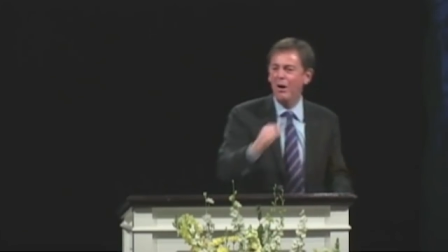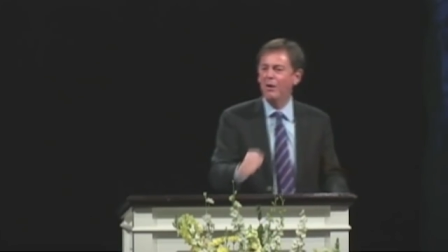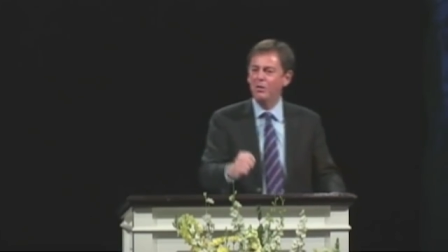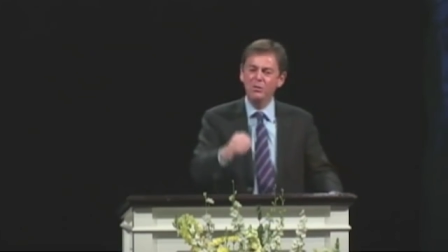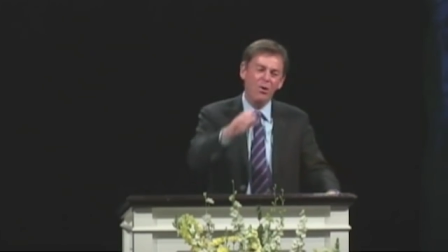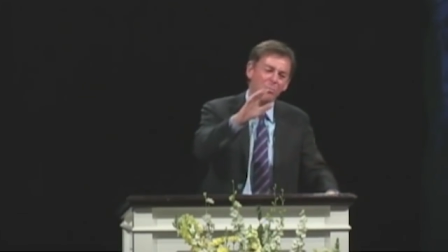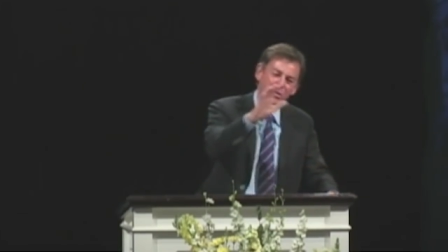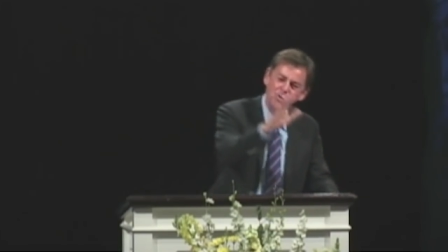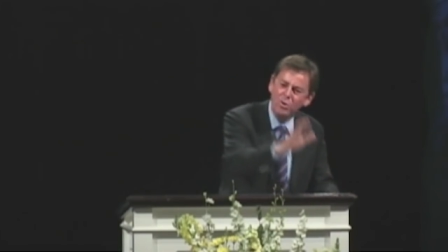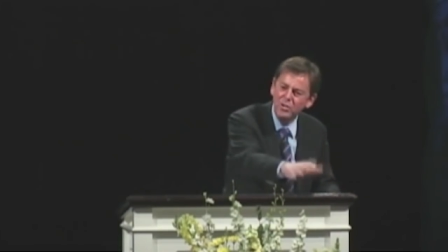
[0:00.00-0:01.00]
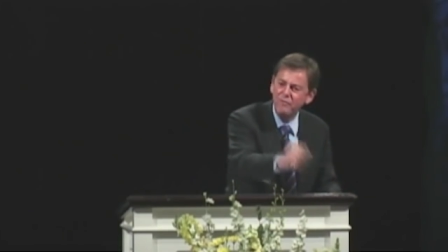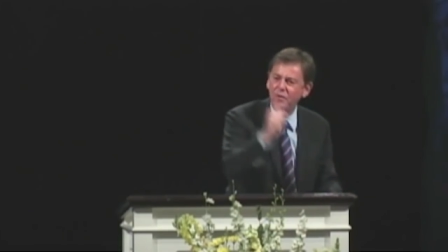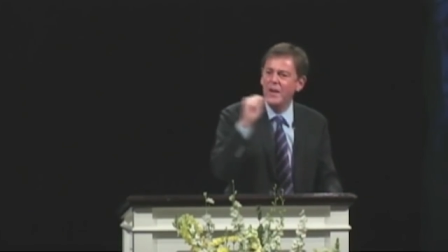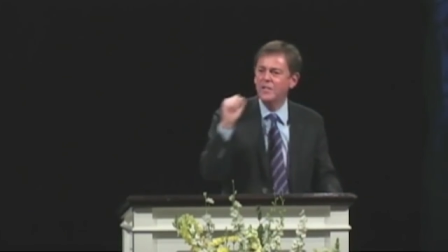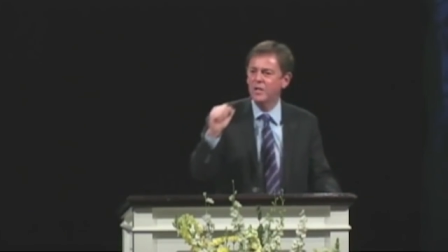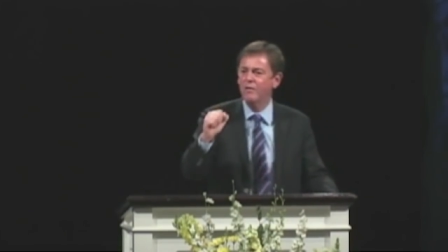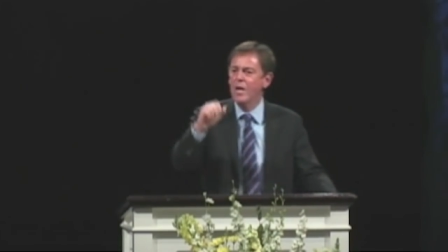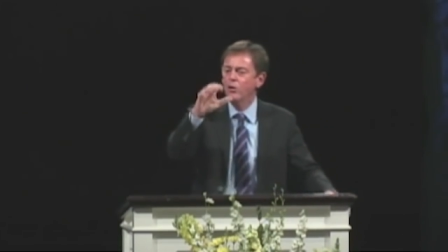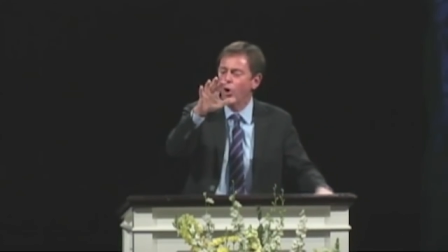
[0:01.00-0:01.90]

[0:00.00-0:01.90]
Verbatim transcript: hearted. Don't be so definitive.